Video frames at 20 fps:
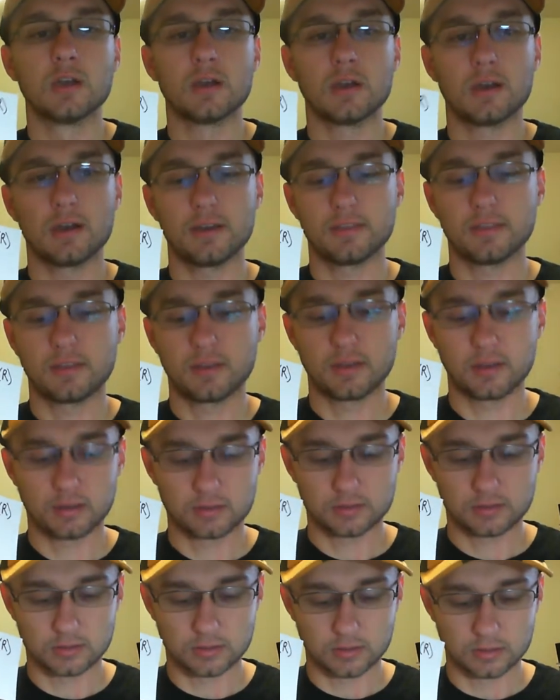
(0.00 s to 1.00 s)
I think
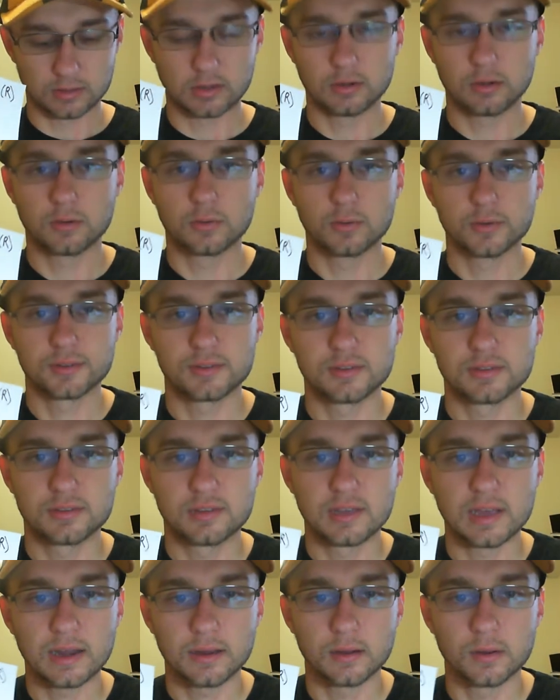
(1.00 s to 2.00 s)
Lundqvist is
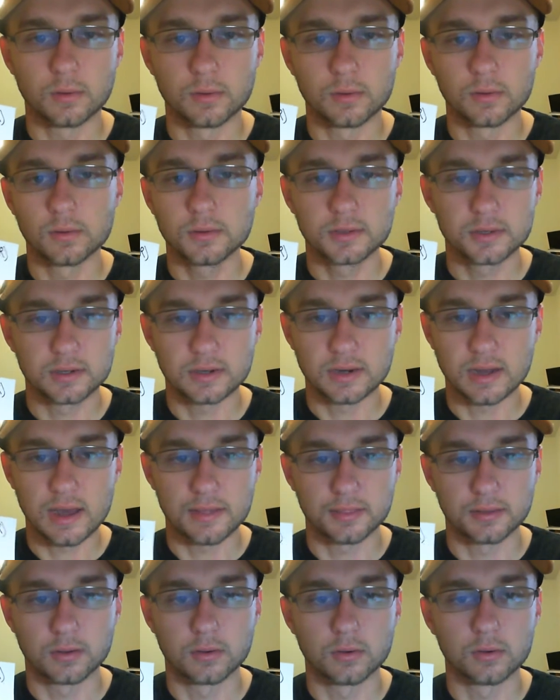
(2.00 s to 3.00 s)
getting old and
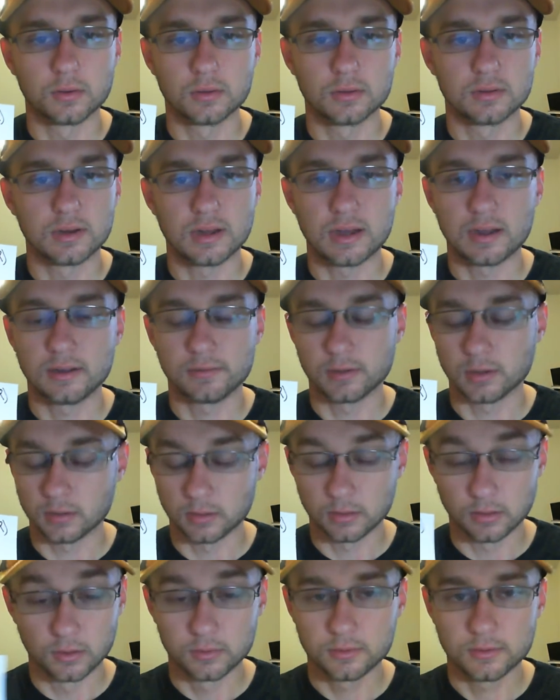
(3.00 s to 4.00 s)
not even
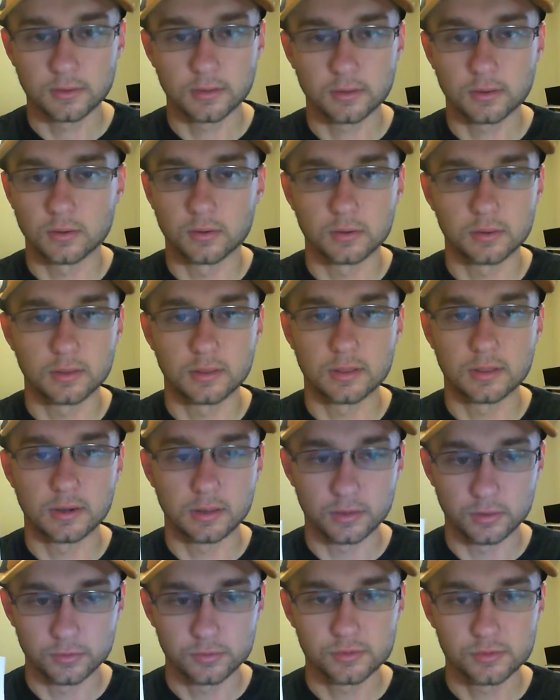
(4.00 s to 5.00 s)
close to the goalie that he
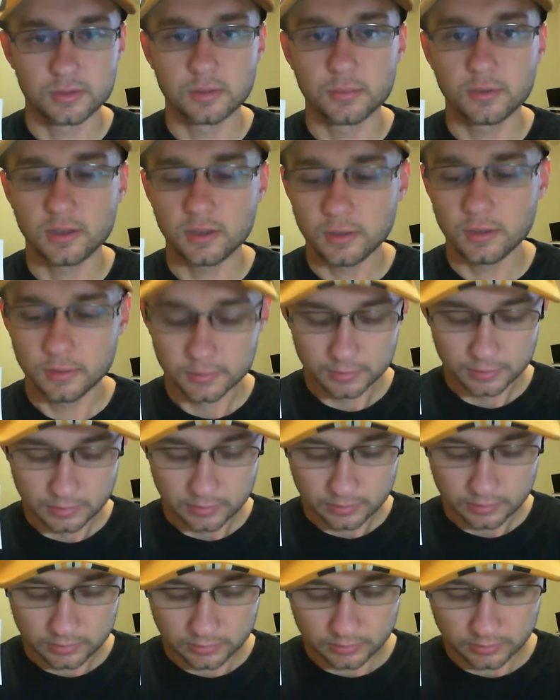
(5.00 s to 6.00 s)
used to be.
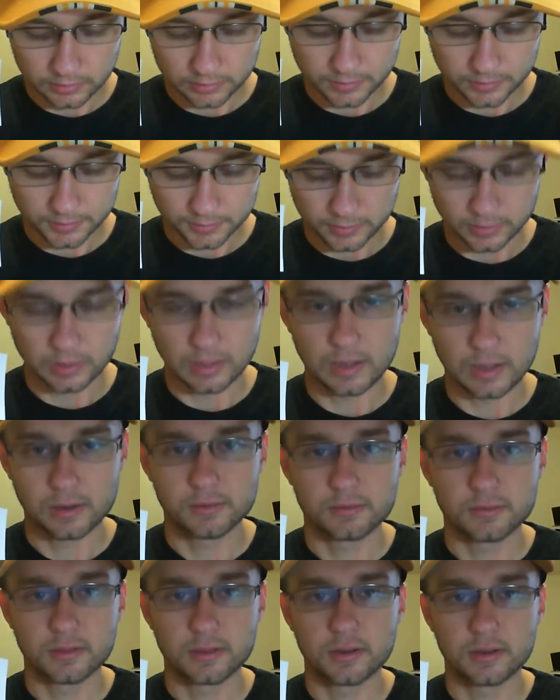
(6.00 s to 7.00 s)
A lot
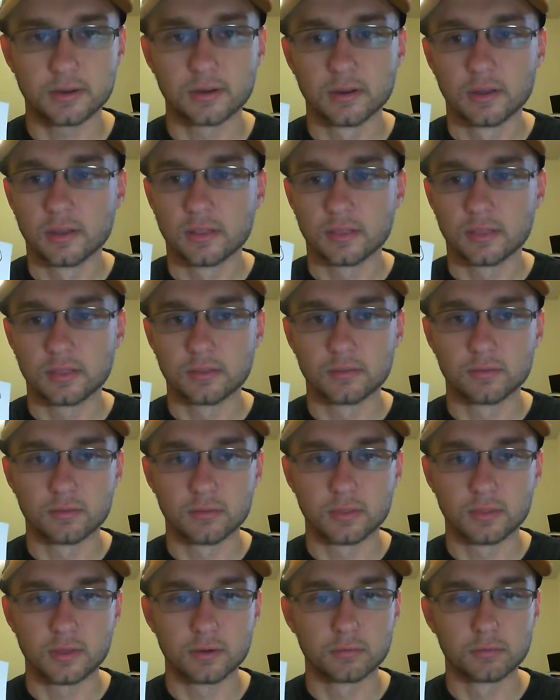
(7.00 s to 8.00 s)
of their
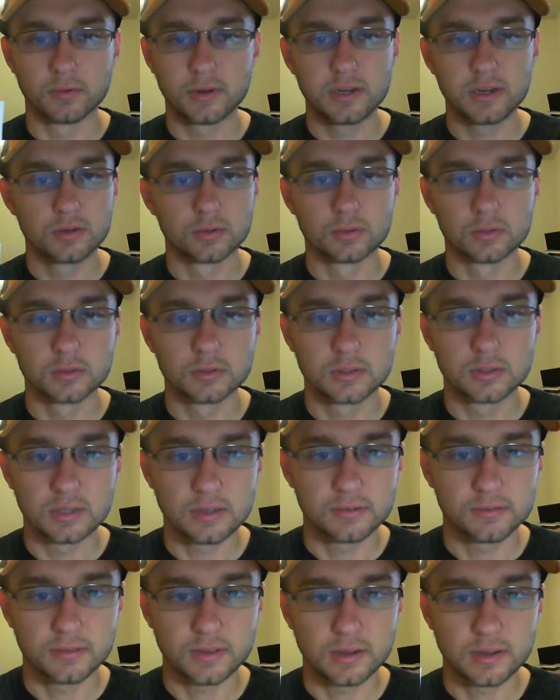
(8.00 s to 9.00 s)
retooled
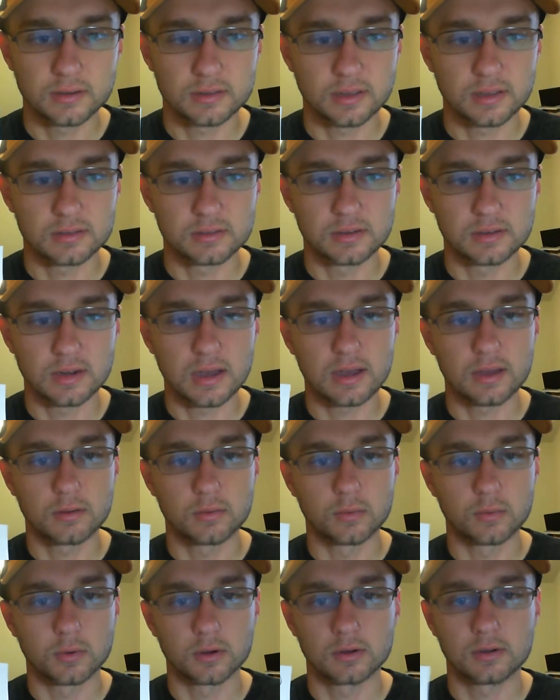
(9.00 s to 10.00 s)
defense has
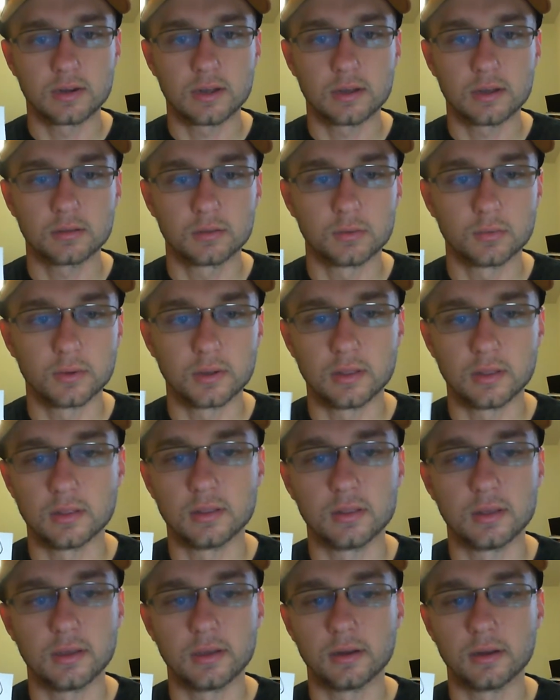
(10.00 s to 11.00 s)
not worked out the way
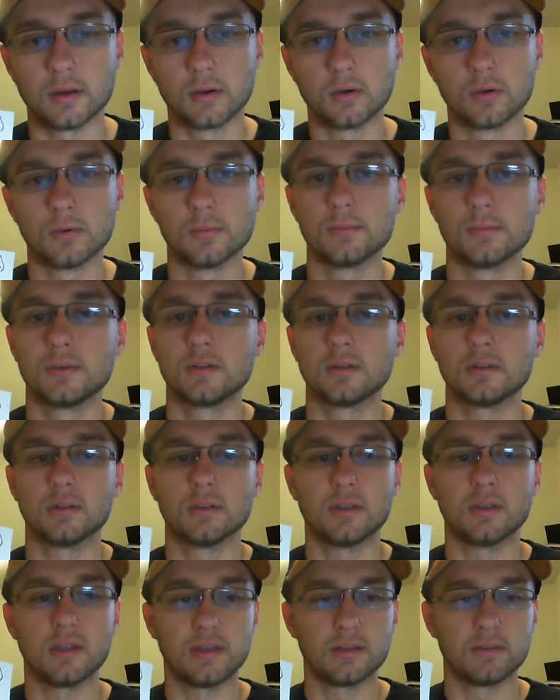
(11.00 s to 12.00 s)
that they had hoped.
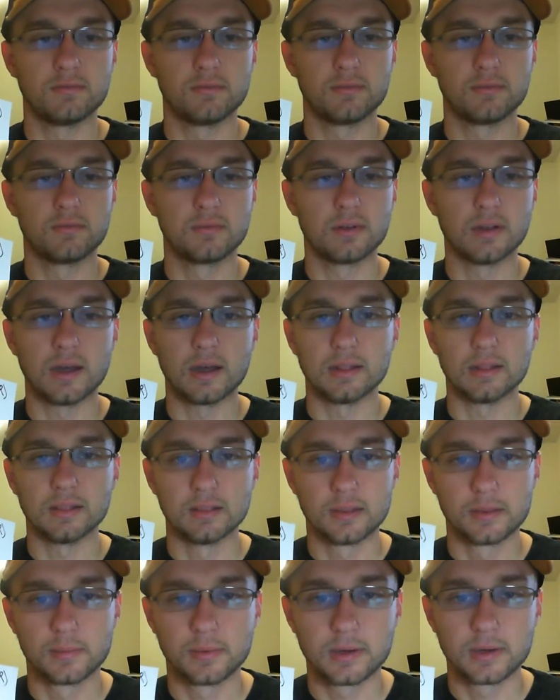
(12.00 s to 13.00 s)
They've got
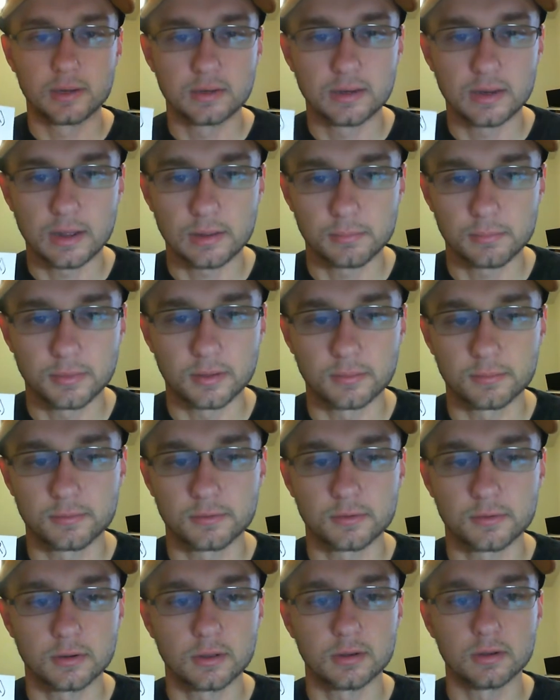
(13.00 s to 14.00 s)
limited depth up
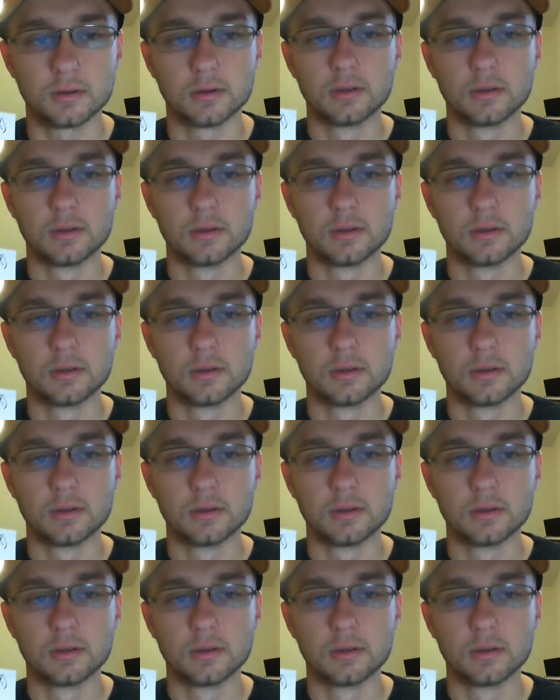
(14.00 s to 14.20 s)
front.